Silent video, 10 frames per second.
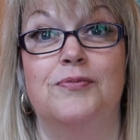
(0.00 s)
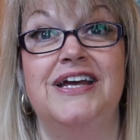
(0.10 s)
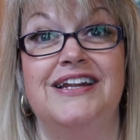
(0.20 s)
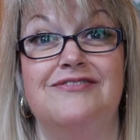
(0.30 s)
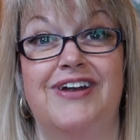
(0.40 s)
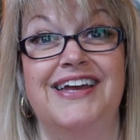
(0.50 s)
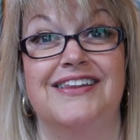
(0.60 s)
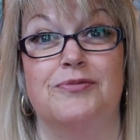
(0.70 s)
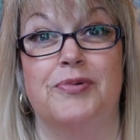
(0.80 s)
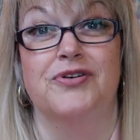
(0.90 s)
completely
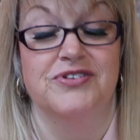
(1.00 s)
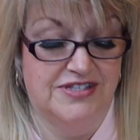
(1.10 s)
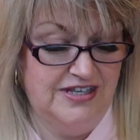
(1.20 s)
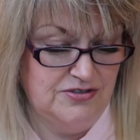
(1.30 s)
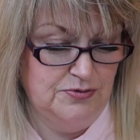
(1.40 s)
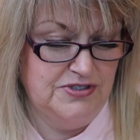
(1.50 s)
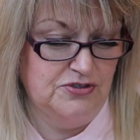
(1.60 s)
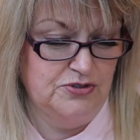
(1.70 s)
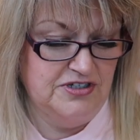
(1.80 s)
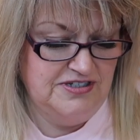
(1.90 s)
wrecking the box, that's always
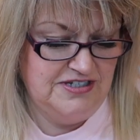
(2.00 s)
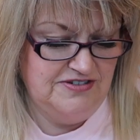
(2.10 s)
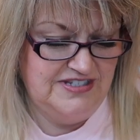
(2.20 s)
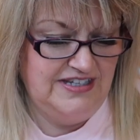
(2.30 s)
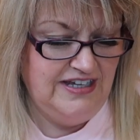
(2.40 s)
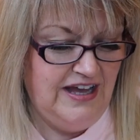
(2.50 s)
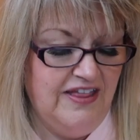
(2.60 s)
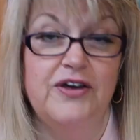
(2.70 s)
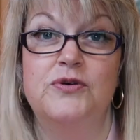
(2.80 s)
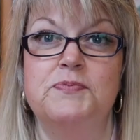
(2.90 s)
a good idea, isn't it?
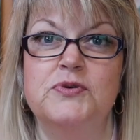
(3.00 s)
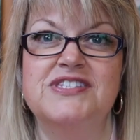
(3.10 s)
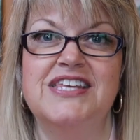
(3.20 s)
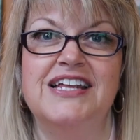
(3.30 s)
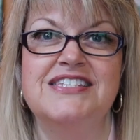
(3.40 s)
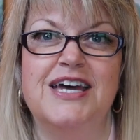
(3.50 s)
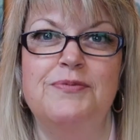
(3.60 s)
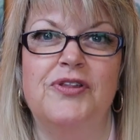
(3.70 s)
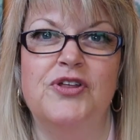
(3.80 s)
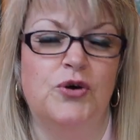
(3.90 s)
I always put
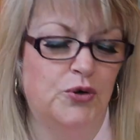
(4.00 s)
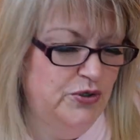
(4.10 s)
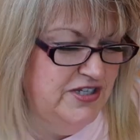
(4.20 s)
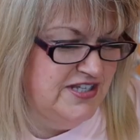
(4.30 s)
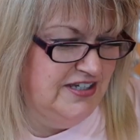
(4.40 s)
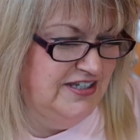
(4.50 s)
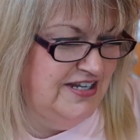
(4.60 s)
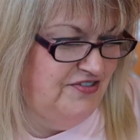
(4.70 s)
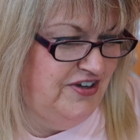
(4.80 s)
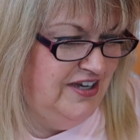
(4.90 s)
sellotape on the corners, I
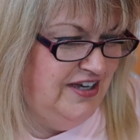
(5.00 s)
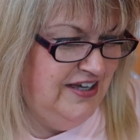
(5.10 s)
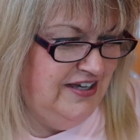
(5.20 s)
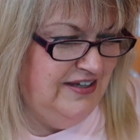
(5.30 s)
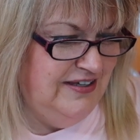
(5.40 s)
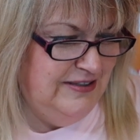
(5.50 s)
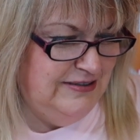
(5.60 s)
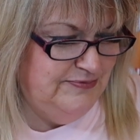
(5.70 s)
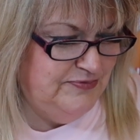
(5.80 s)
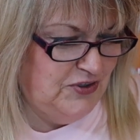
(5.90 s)
can never
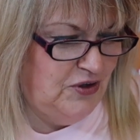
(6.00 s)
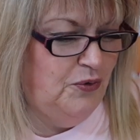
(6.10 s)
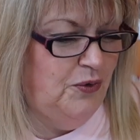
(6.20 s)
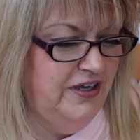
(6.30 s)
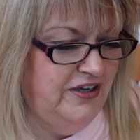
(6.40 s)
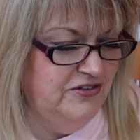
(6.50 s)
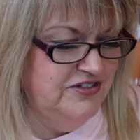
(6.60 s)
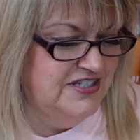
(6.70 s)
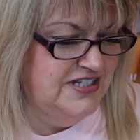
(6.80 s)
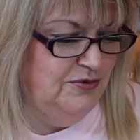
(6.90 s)
quite
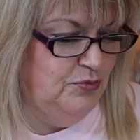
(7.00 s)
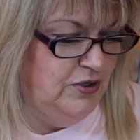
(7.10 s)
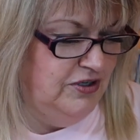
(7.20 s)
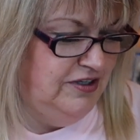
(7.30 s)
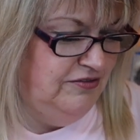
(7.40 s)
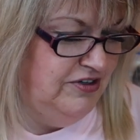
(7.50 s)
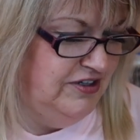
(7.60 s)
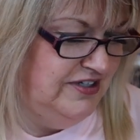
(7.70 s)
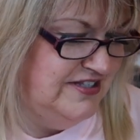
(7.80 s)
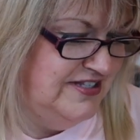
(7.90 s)
understand why.
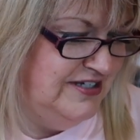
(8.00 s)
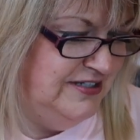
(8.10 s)
Right.